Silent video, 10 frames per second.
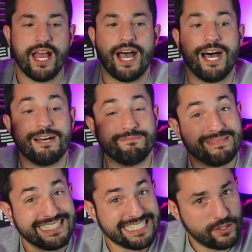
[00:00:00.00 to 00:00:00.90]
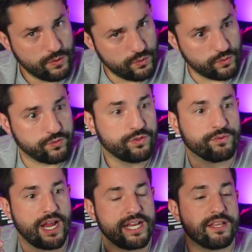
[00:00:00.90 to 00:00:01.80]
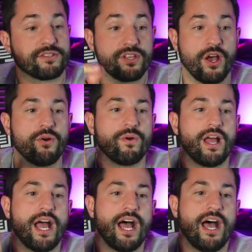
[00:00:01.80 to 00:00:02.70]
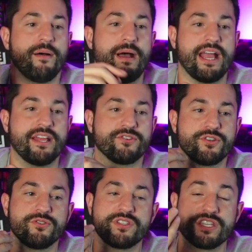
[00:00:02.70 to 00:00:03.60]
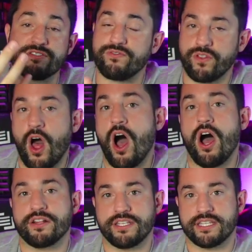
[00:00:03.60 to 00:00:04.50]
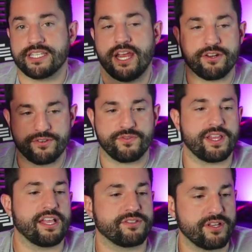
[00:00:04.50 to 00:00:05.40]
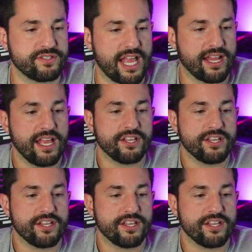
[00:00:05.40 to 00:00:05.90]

Right? So I introduced this flaw to this character for that. So there's that.